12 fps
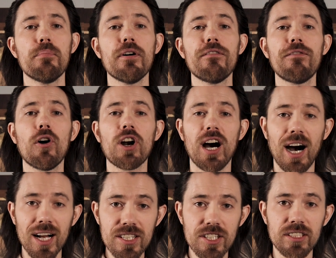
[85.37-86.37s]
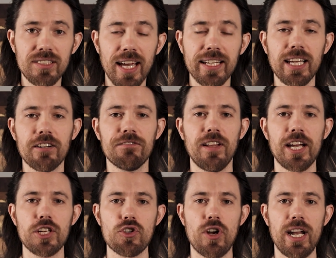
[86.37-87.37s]
before undertaking
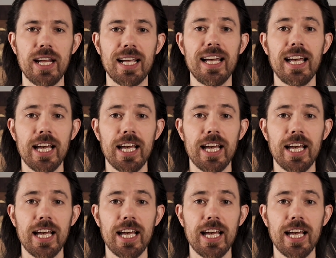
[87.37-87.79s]
flight training